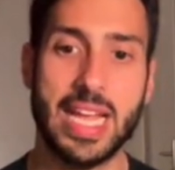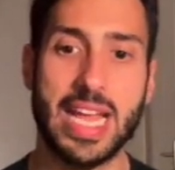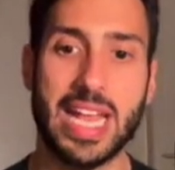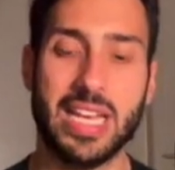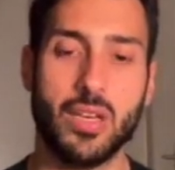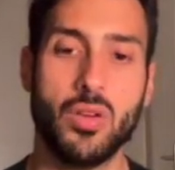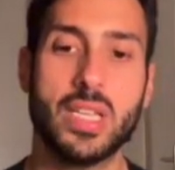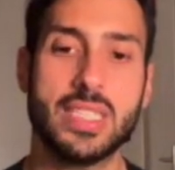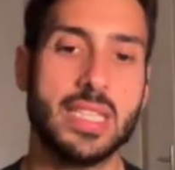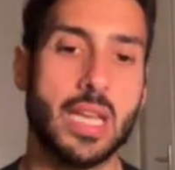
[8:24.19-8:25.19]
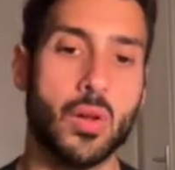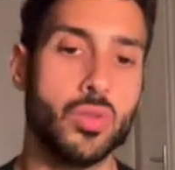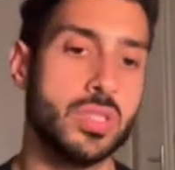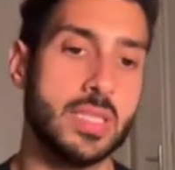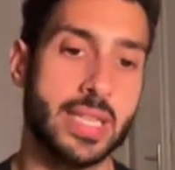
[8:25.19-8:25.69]
And you can see that also
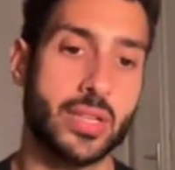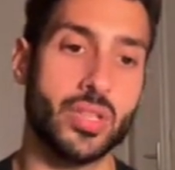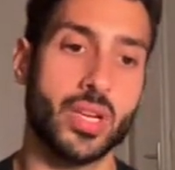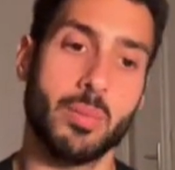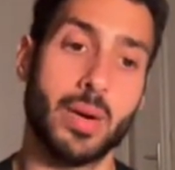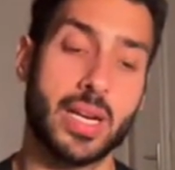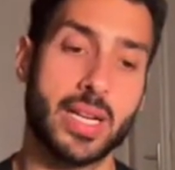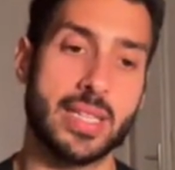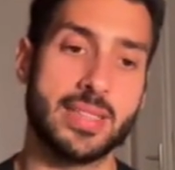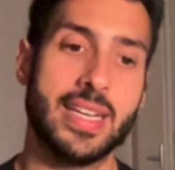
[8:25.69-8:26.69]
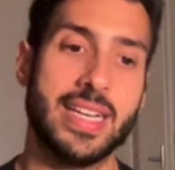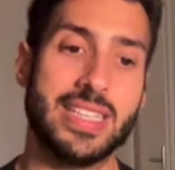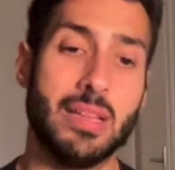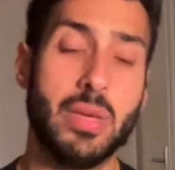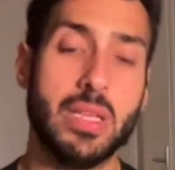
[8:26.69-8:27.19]
in the secondary market,
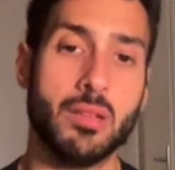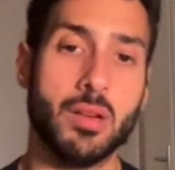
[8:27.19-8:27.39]
they've been